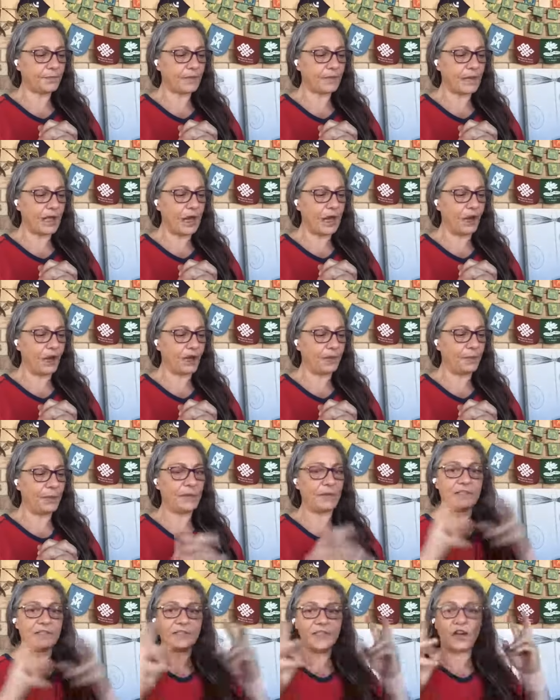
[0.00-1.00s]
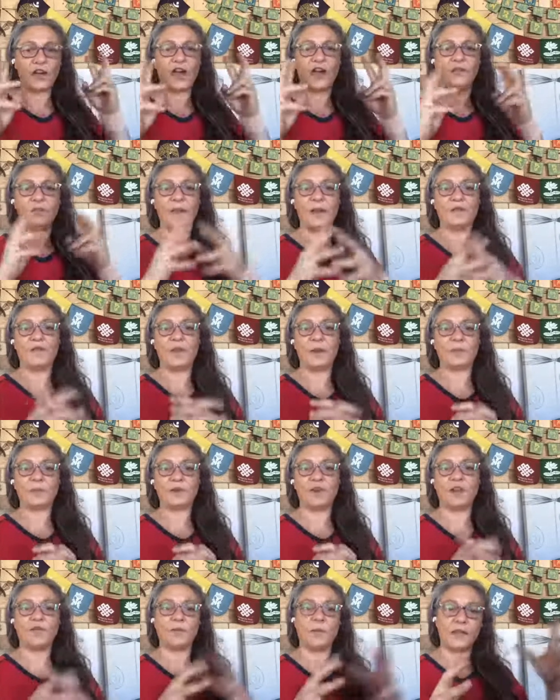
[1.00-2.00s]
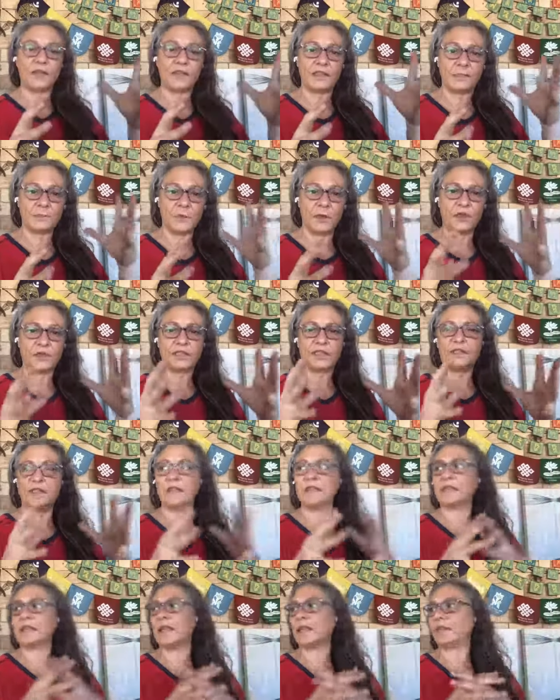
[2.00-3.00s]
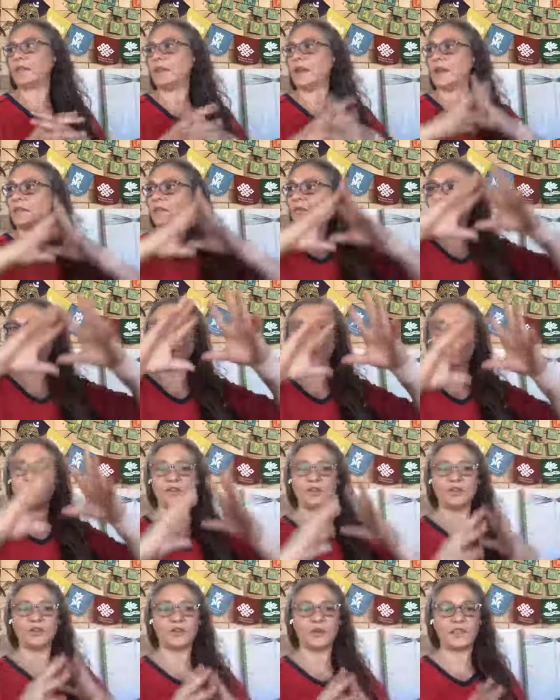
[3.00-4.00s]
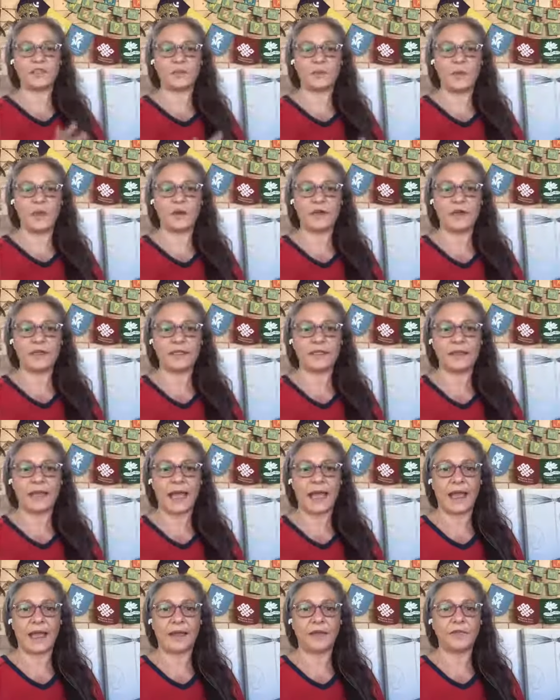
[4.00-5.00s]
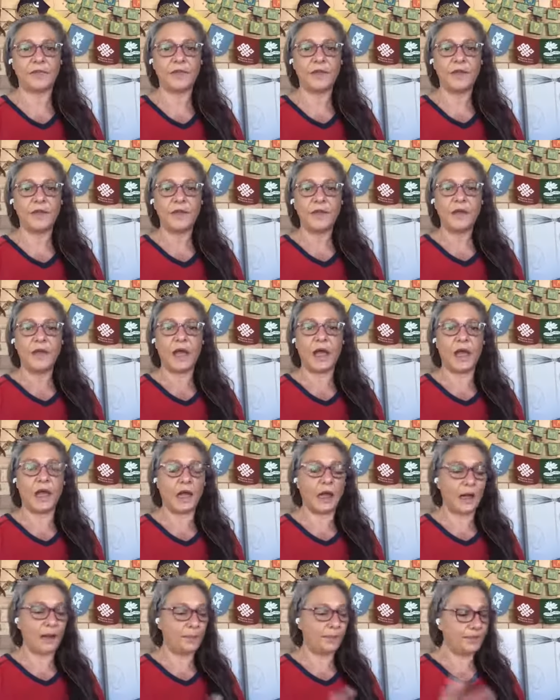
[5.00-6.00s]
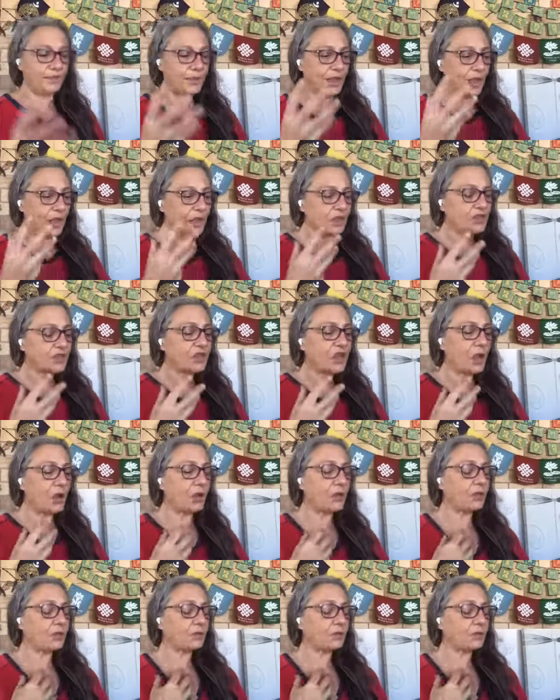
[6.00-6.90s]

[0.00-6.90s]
a lot of people have said, I've been ripped off by this person, this, that, the other. Well, that was your experience to have. Um, so